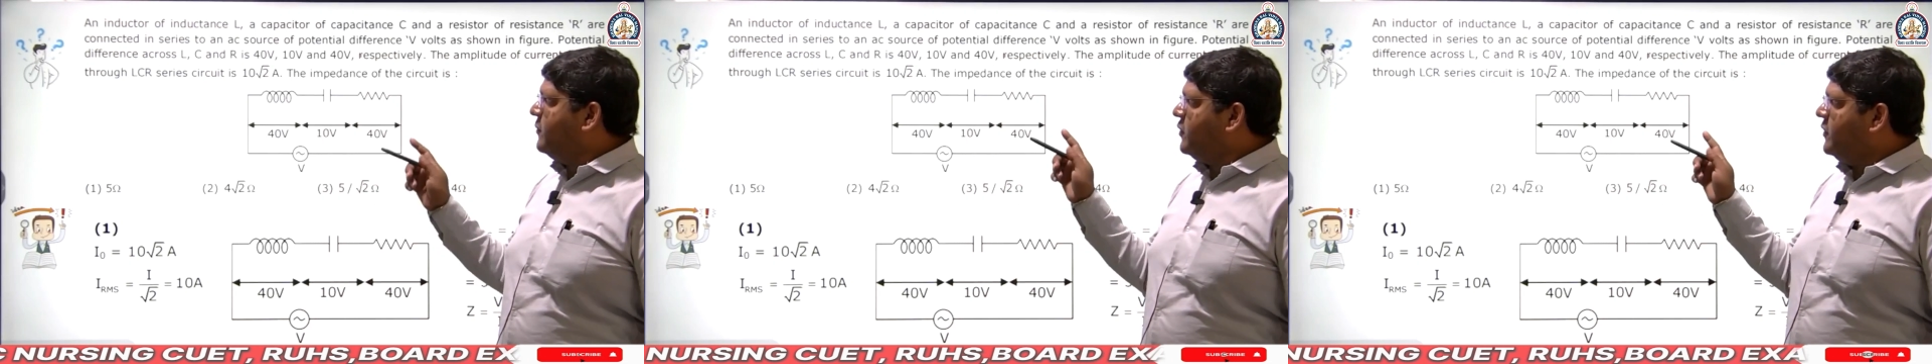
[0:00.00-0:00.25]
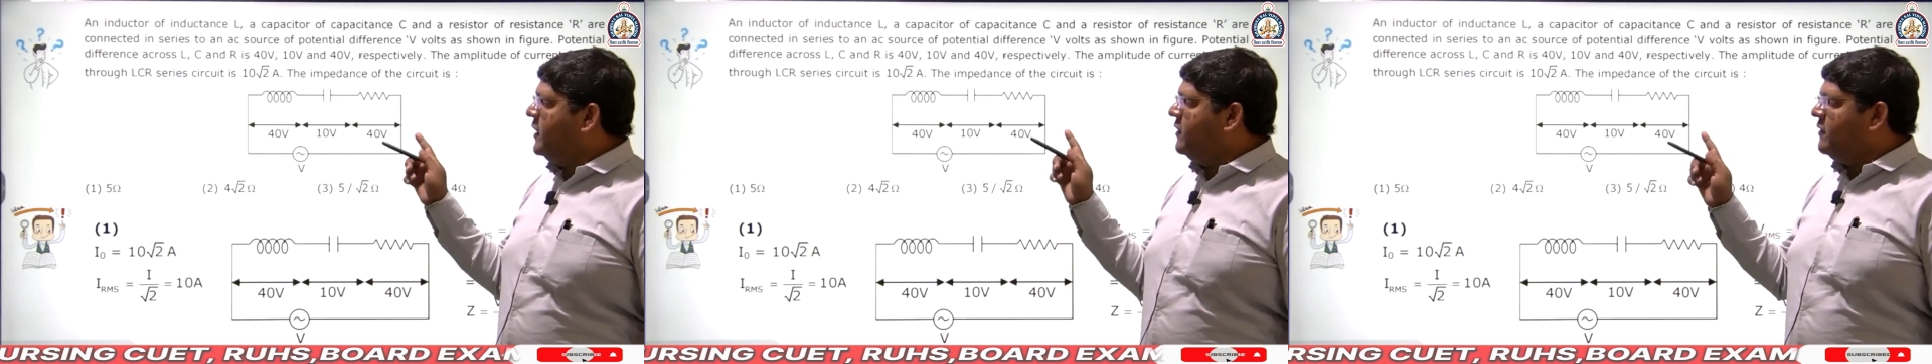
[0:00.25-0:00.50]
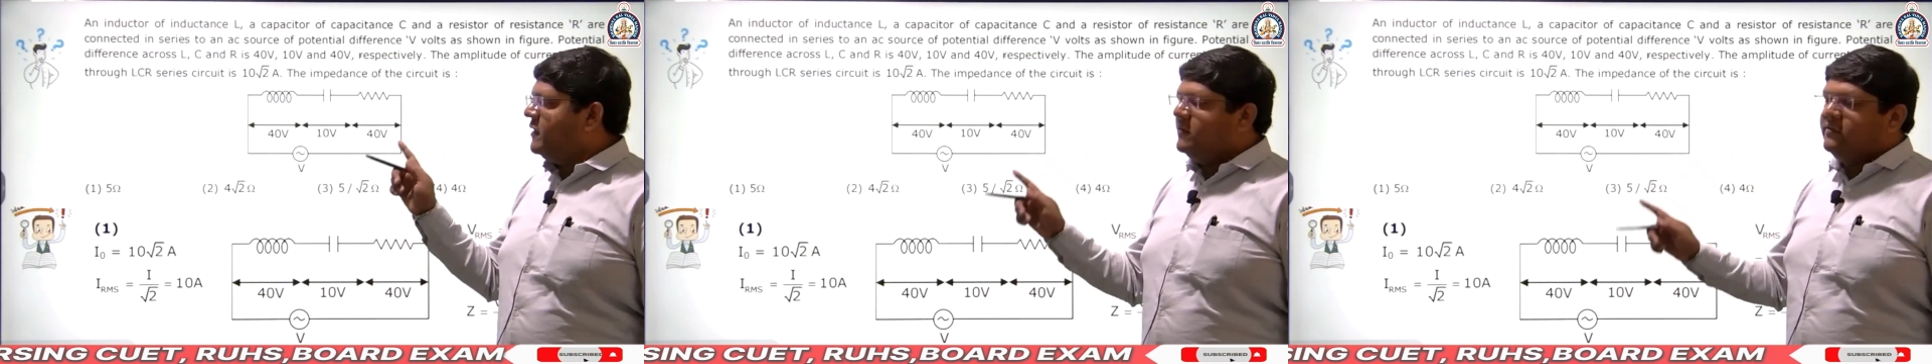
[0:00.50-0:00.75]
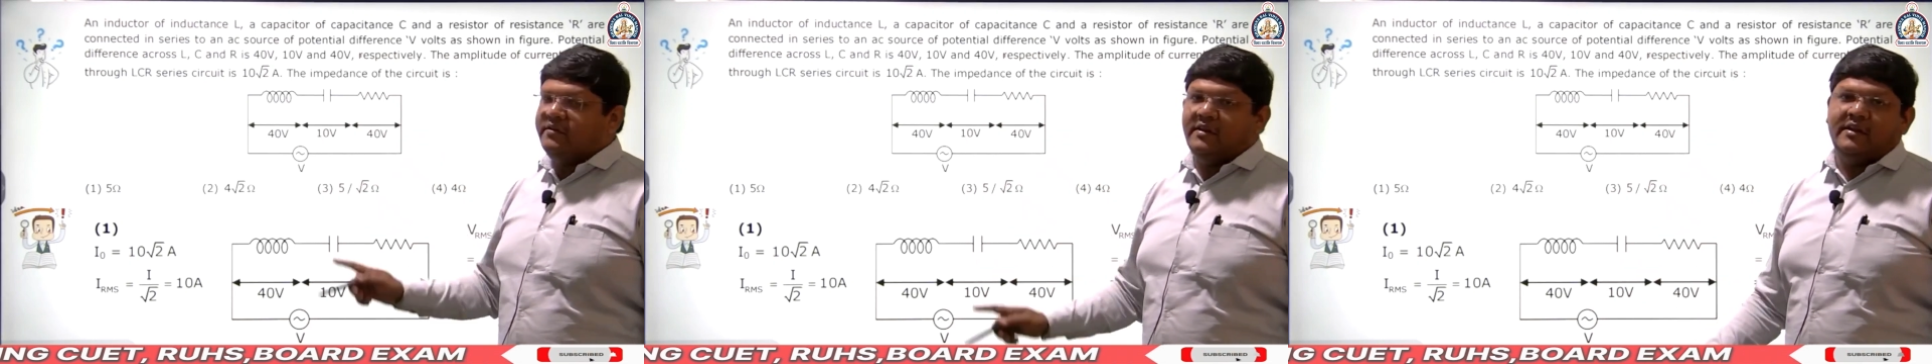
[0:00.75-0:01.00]
provided with
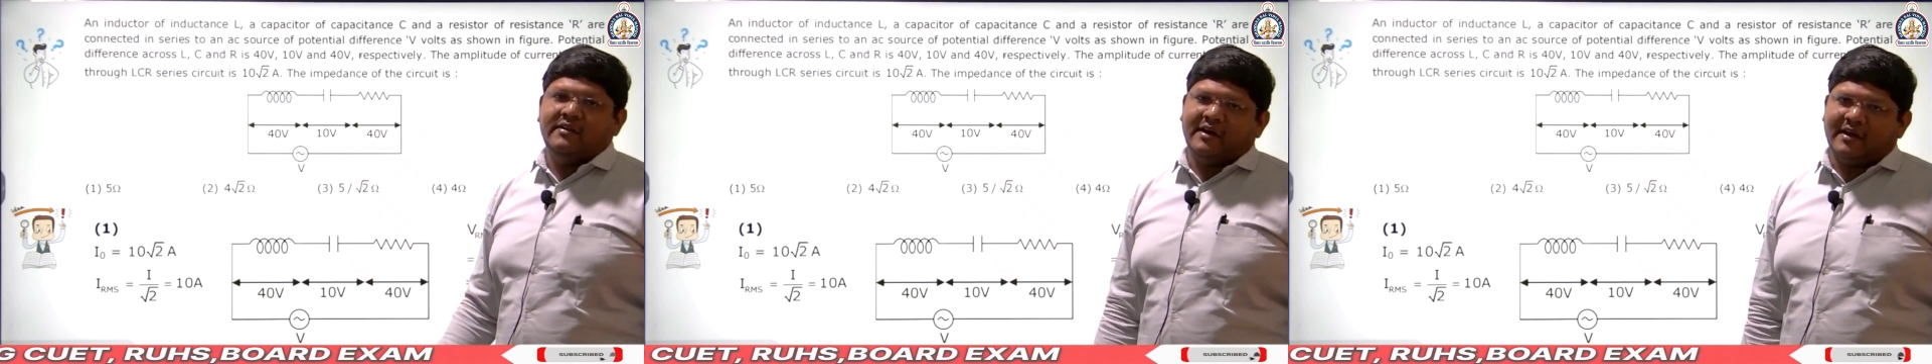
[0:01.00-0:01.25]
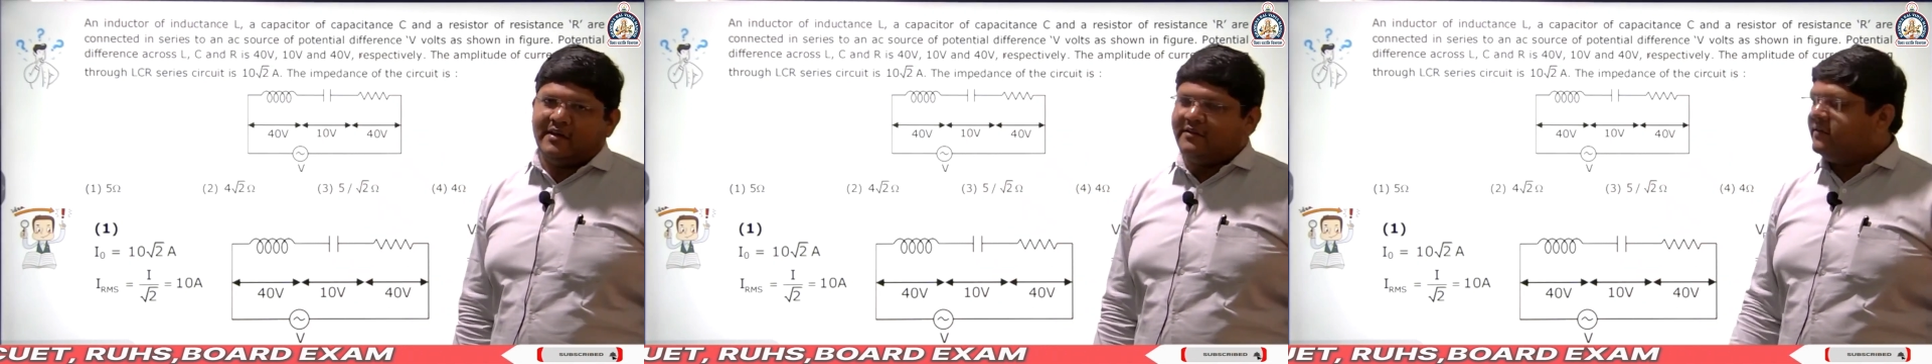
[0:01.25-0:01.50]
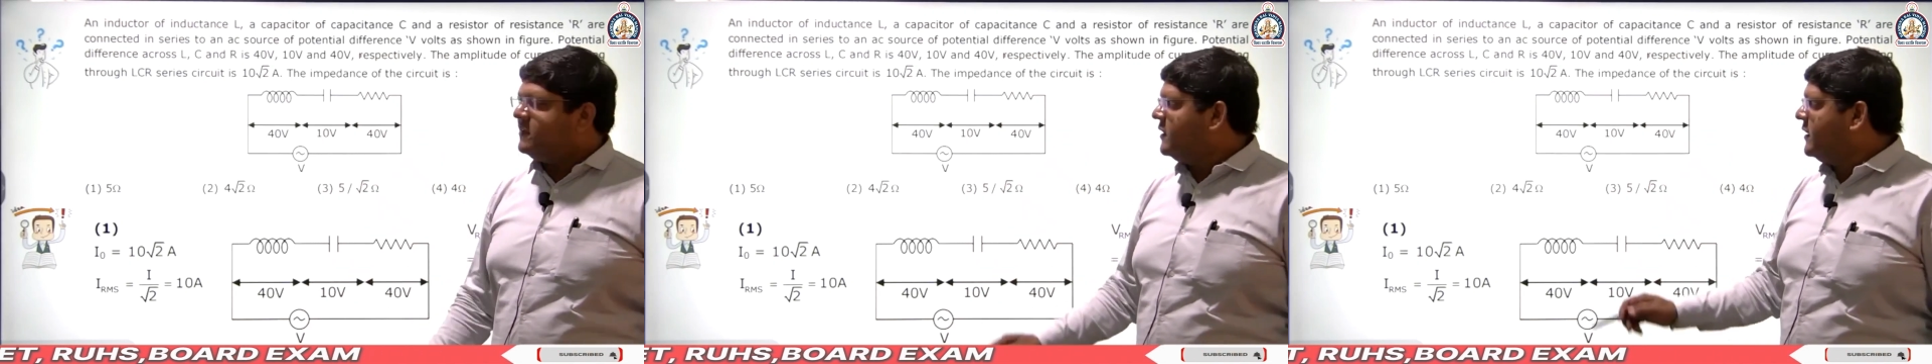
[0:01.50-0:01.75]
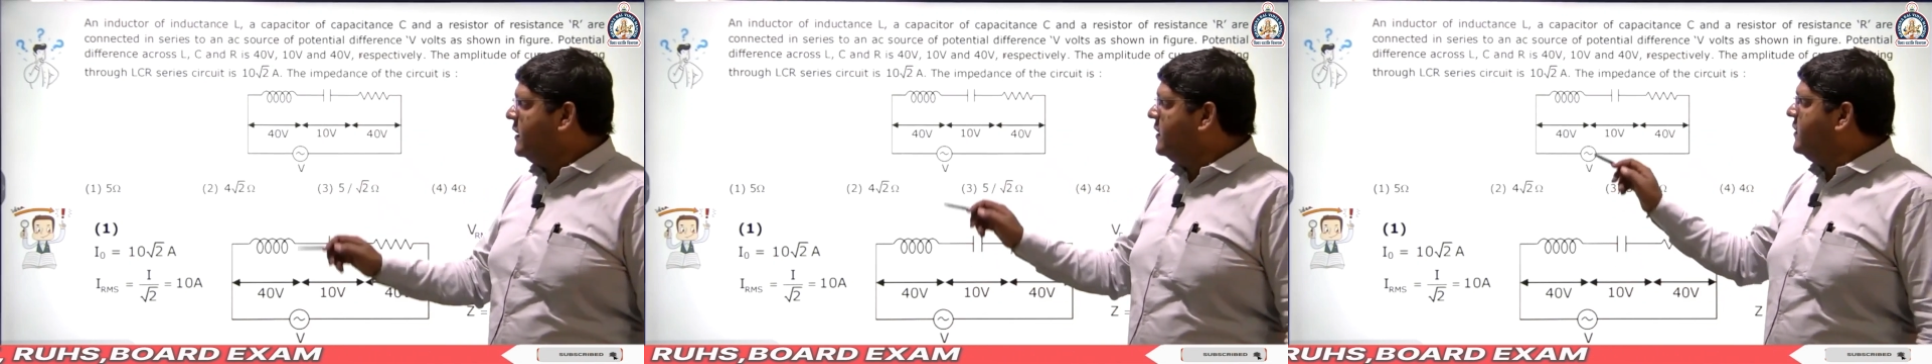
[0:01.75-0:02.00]
a series RLC
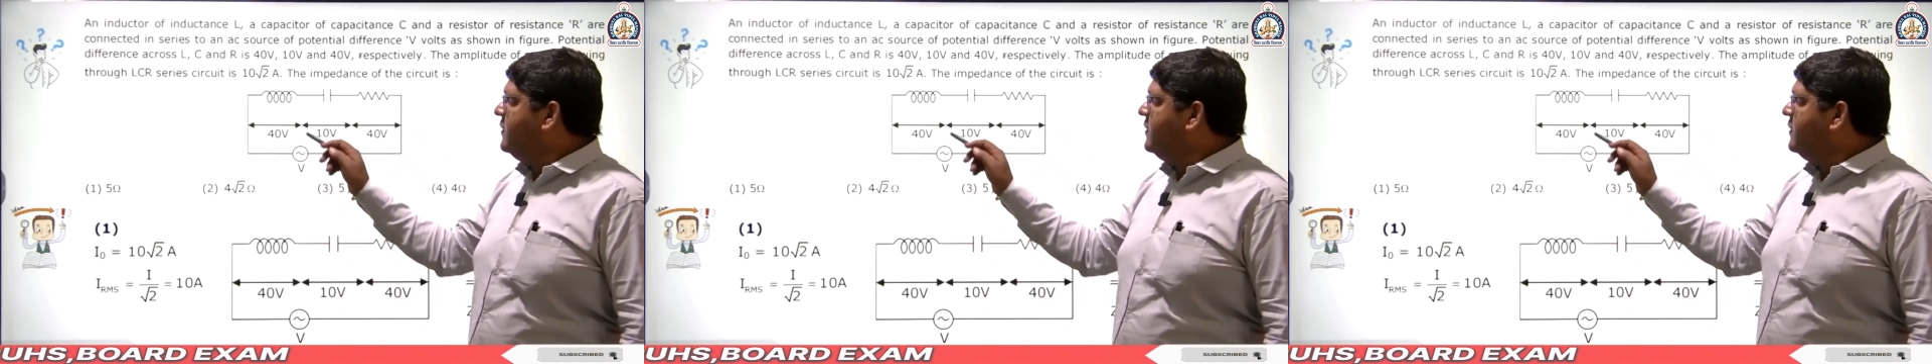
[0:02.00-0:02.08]
circuit.